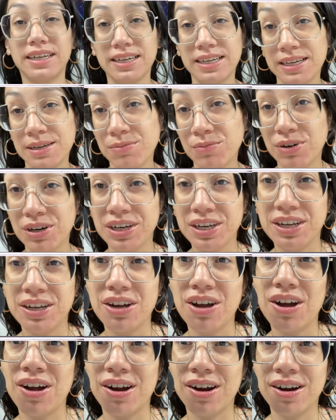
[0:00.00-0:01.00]
I am
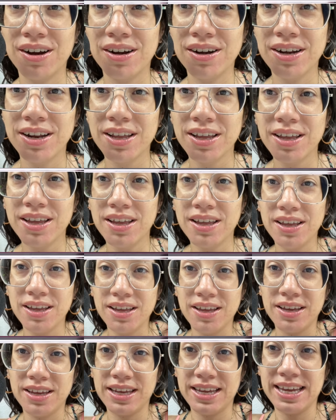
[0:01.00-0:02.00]
working hard.
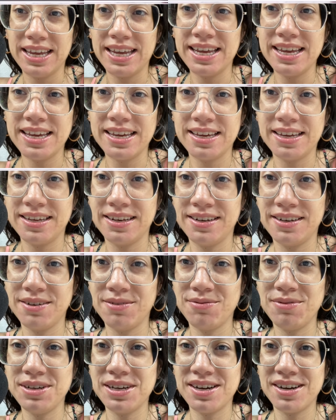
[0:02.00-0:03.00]

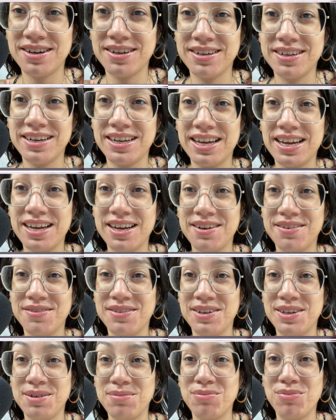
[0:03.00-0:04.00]
And we are going to
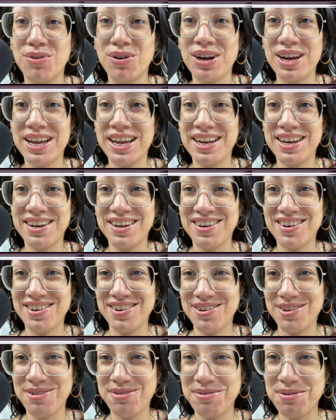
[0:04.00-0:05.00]
have a brand
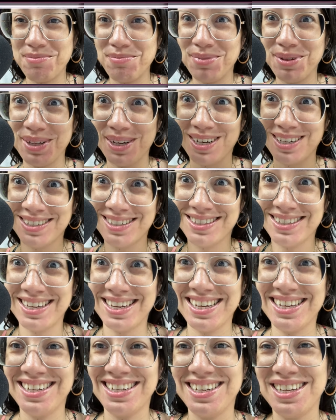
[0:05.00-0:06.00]
new blog
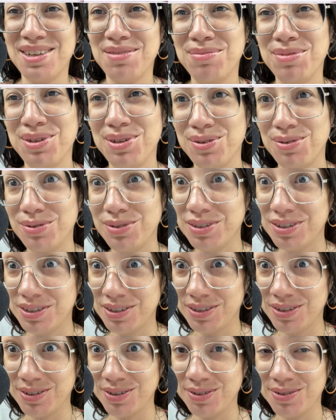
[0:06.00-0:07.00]
site debut
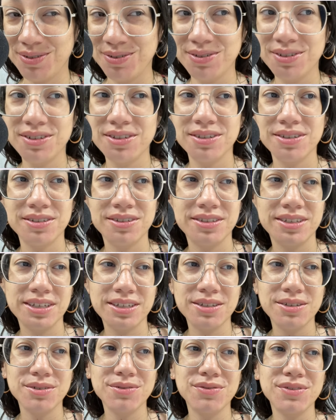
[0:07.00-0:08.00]
soon. So
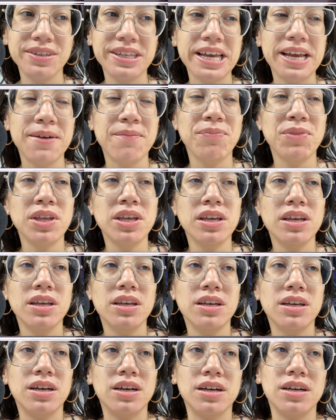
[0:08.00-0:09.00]
stay tuned for that.
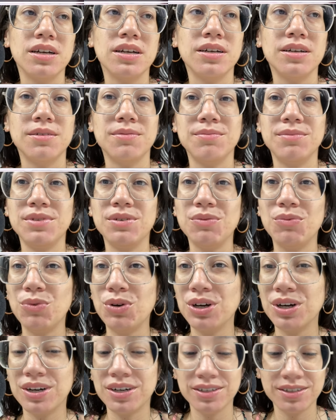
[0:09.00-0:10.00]
Um,
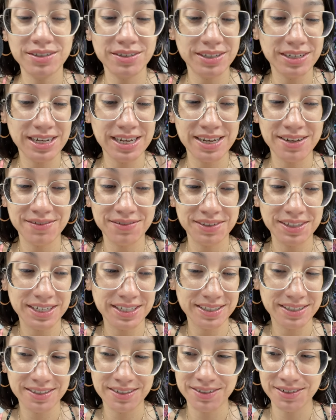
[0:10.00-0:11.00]
we're also going to have
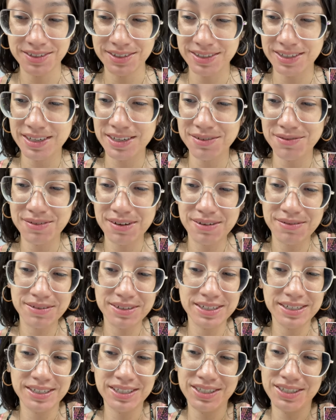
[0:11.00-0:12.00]
lots of new stuff. I
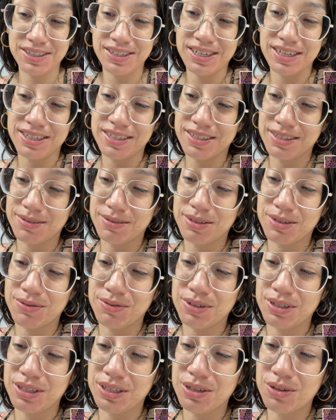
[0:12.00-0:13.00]
want to show you guys
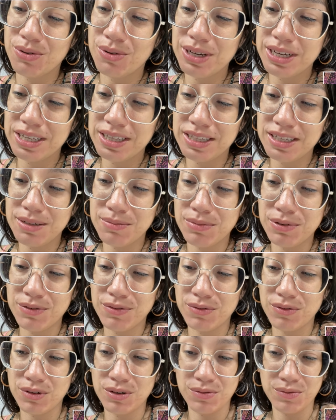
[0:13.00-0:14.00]
something really quickly
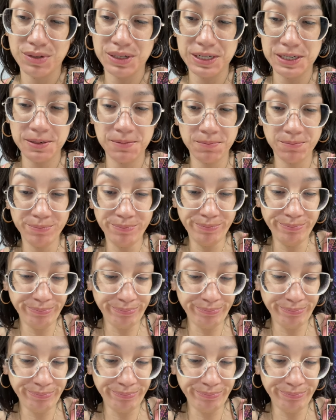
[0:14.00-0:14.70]
before we